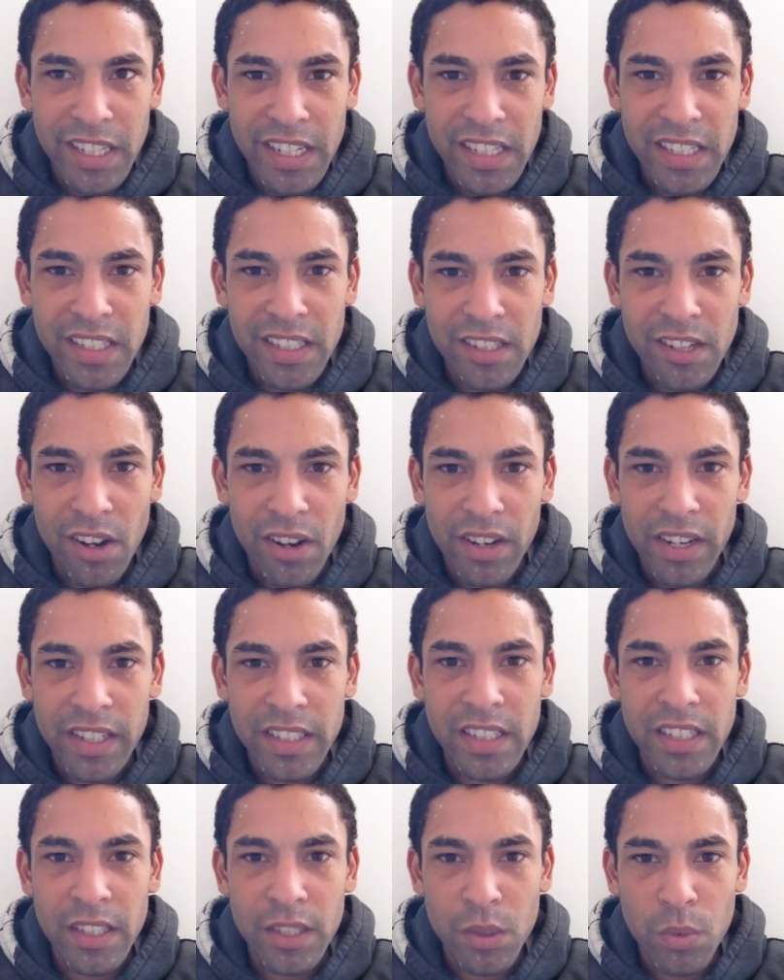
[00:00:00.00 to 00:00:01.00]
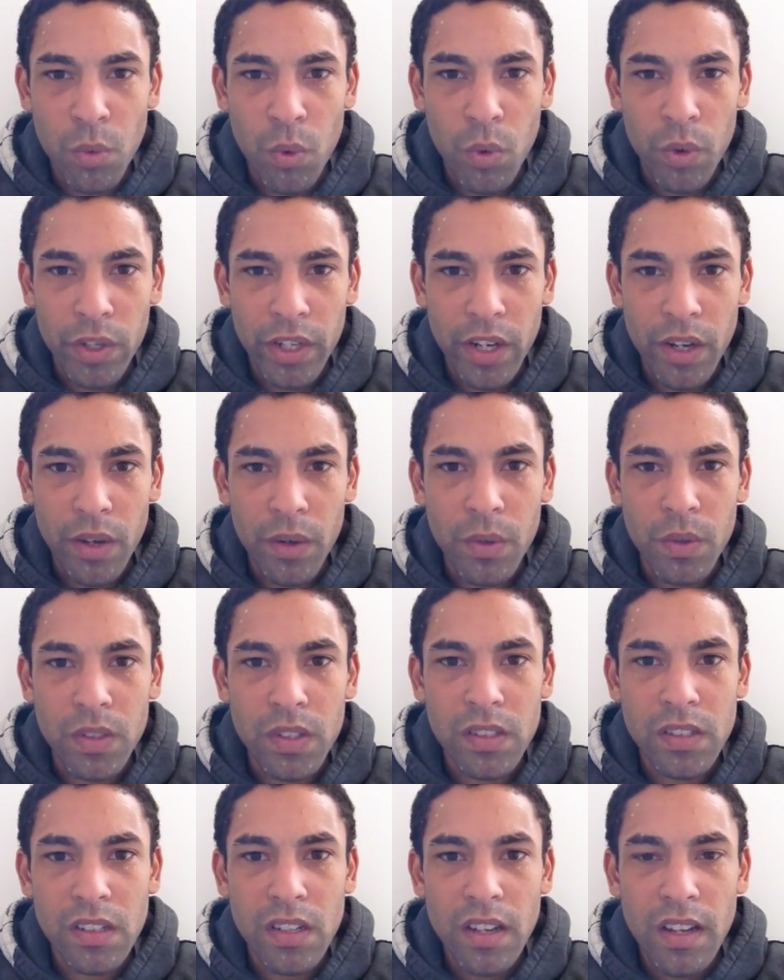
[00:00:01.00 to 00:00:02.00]
listening to
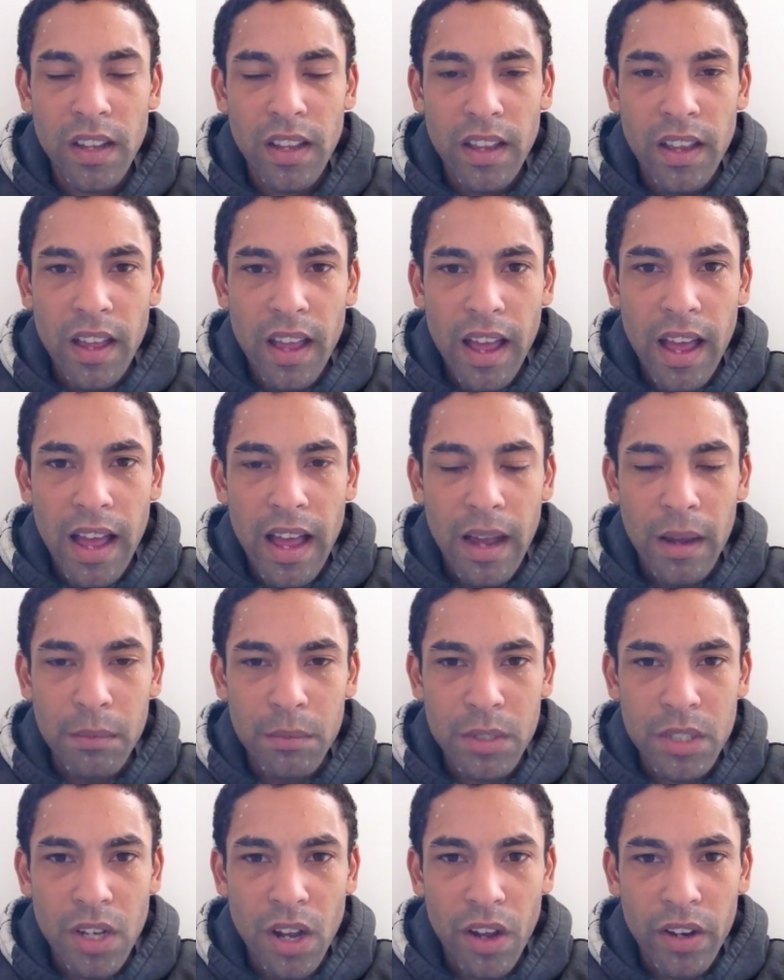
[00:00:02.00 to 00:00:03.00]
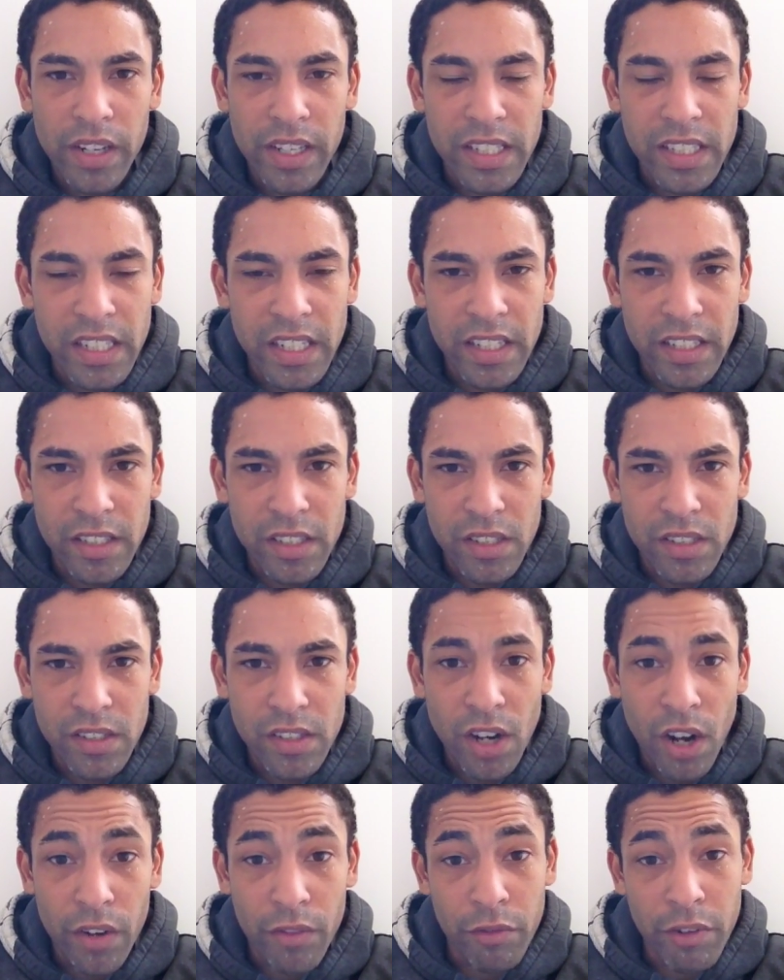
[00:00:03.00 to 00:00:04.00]
audios,
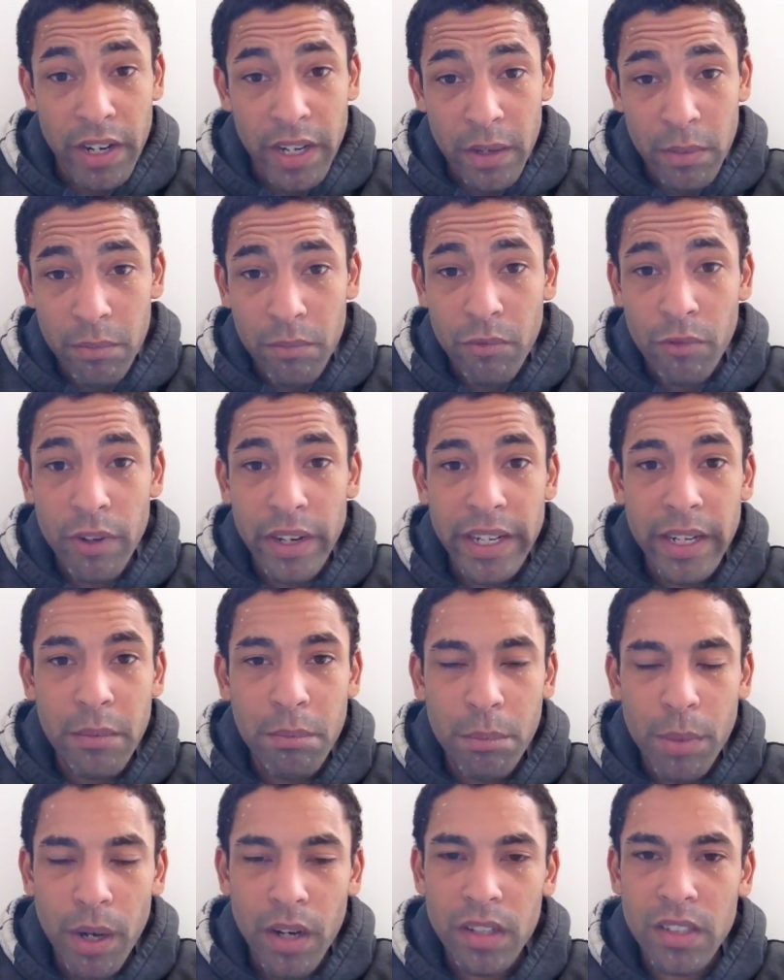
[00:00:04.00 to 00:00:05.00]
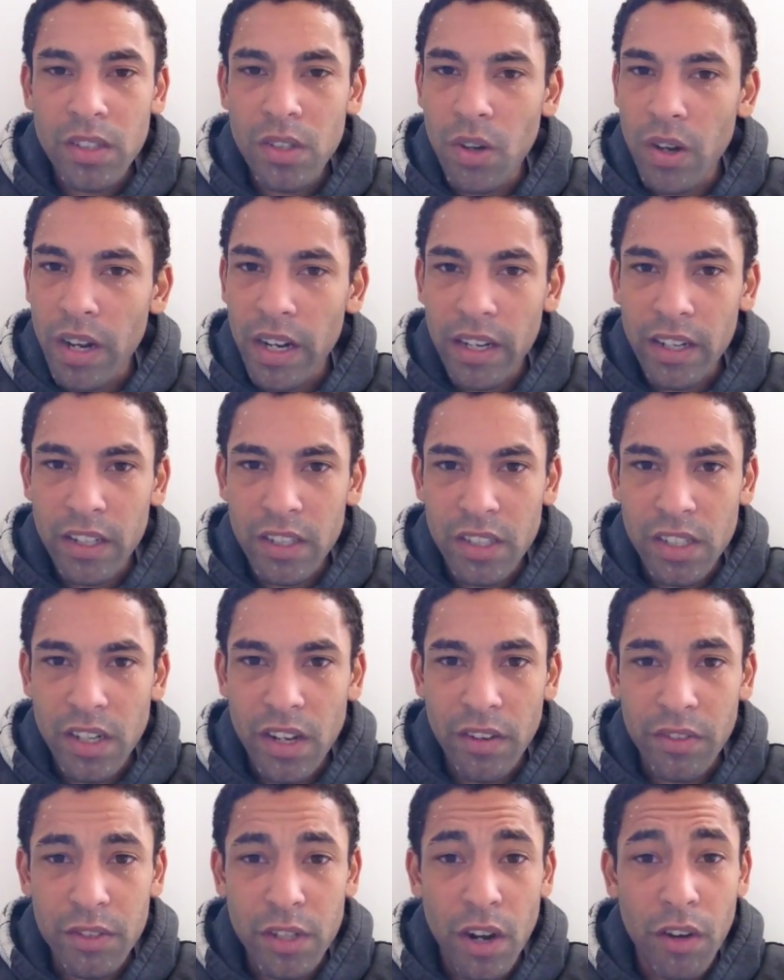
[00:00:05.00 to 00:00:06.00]
started reading books and all that kind of
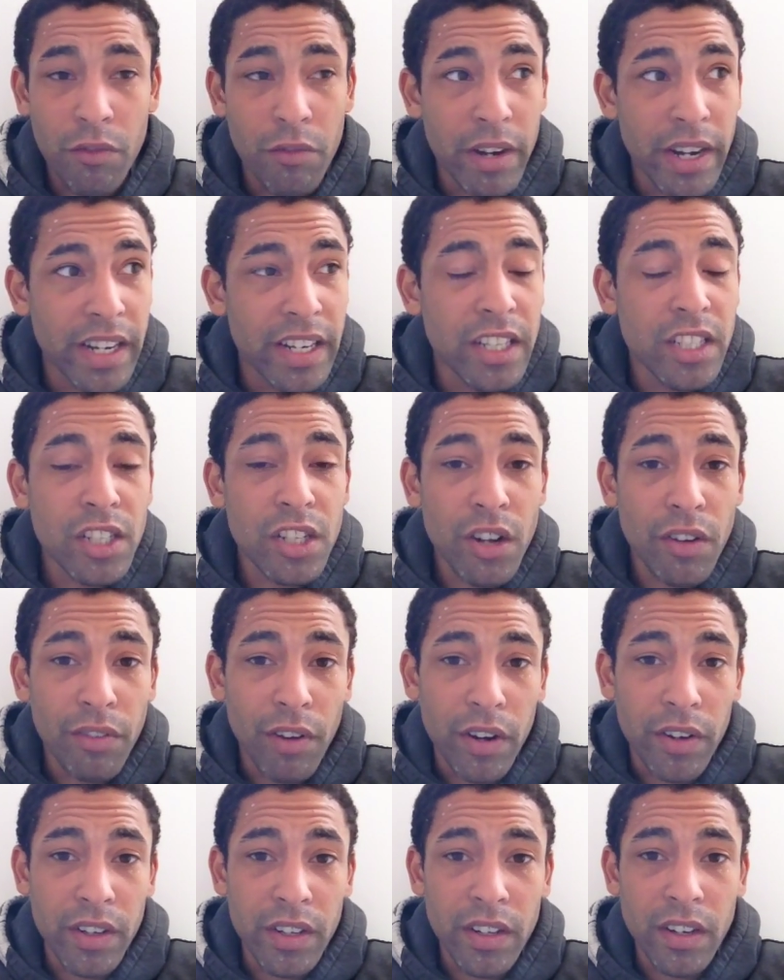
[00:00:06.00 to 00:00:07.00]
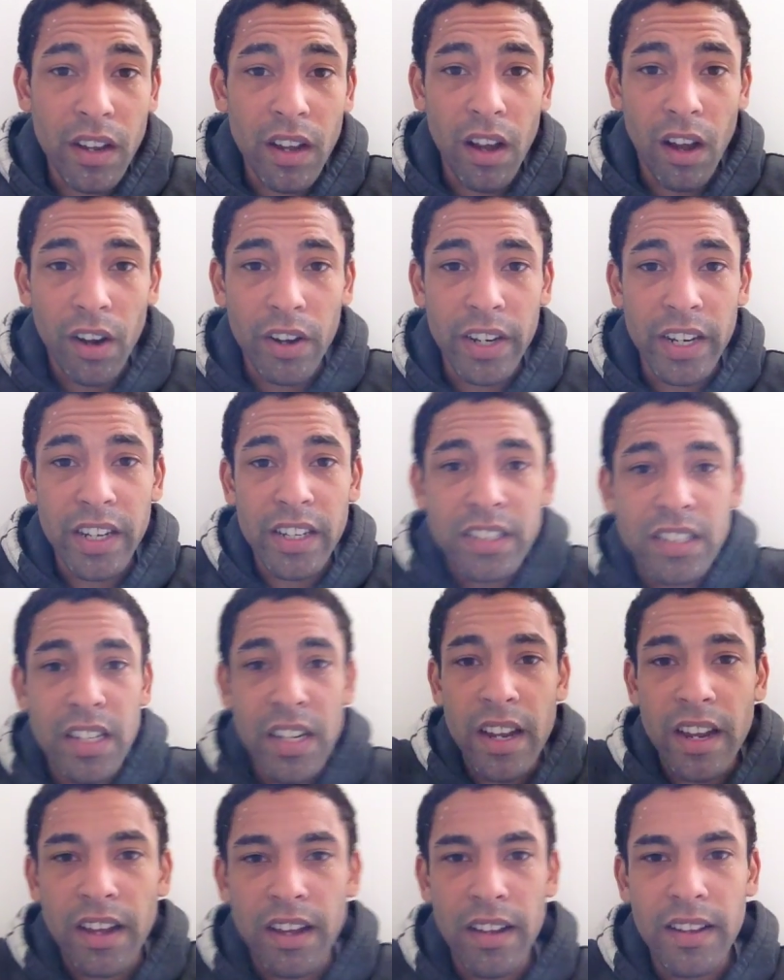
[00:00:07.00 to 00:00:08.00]
stuff. Started reading stuff on the
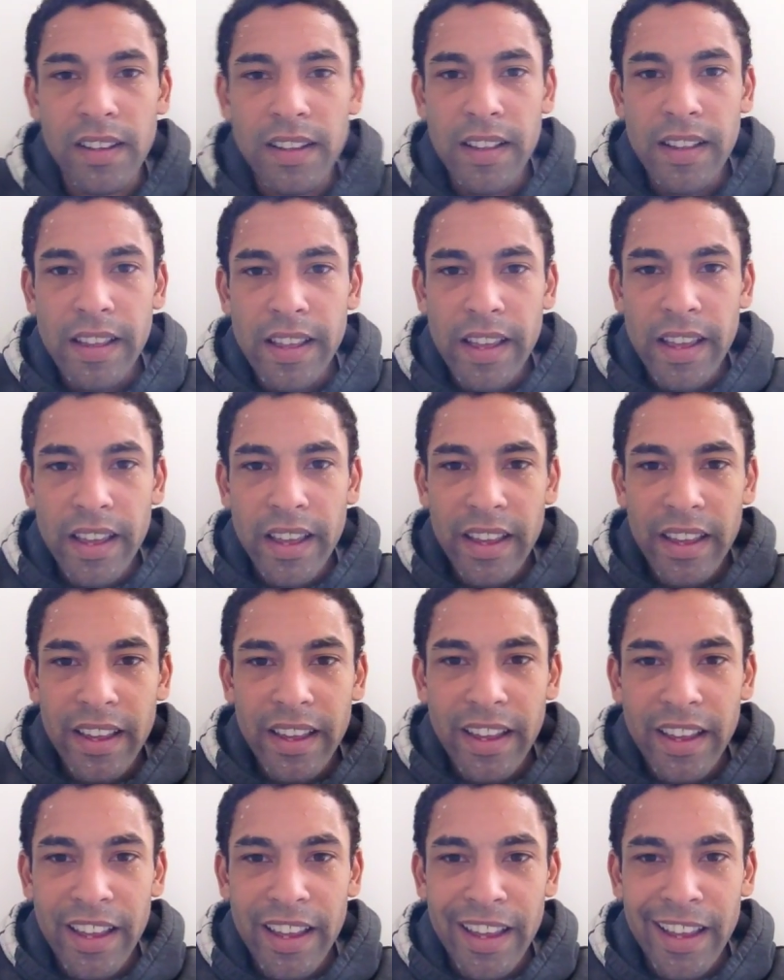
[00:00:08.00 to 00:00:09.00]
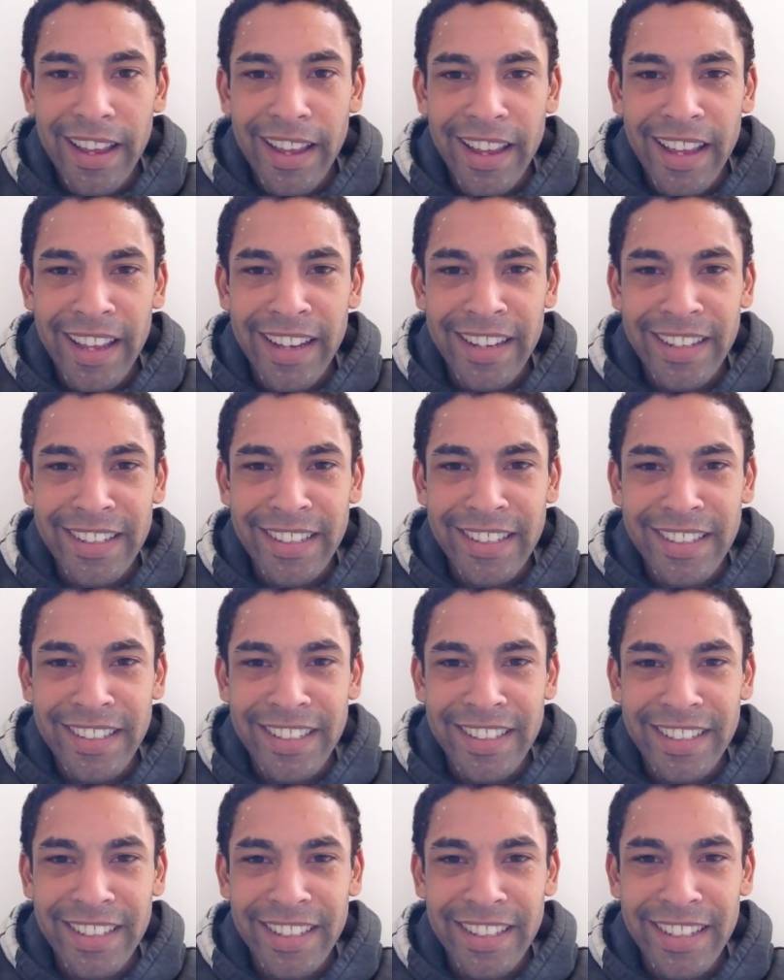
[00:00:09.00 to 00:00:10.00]
internet, and
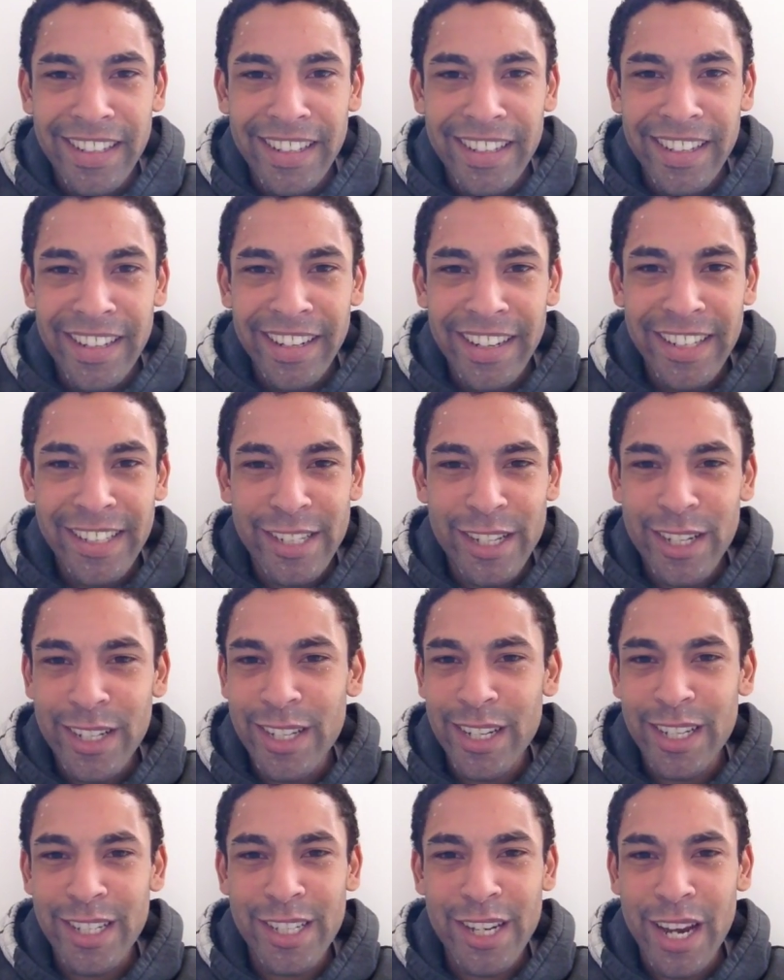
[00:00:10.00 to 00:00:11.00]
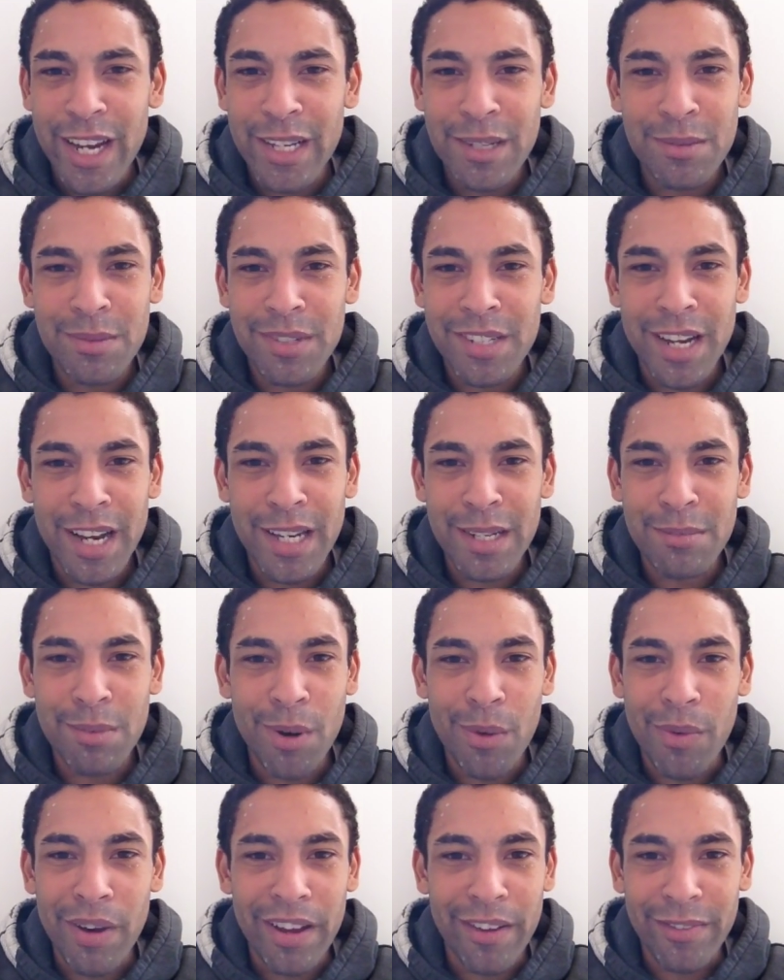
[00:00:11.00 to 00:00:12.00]
literally it changed
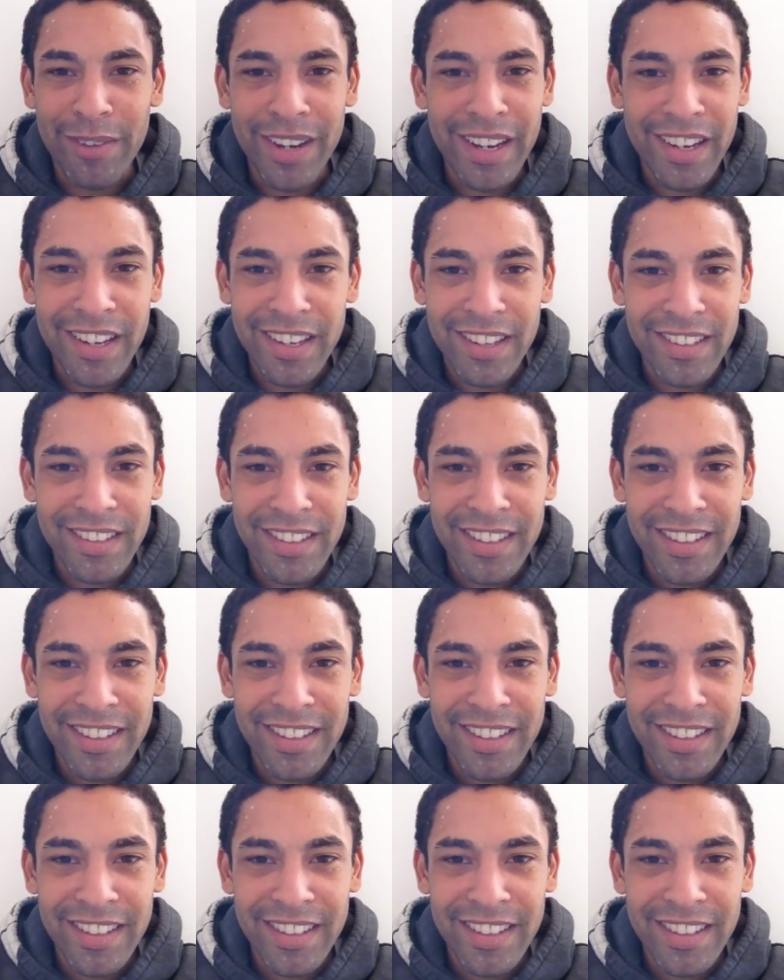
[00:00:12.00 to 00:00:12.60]
my way of thinking.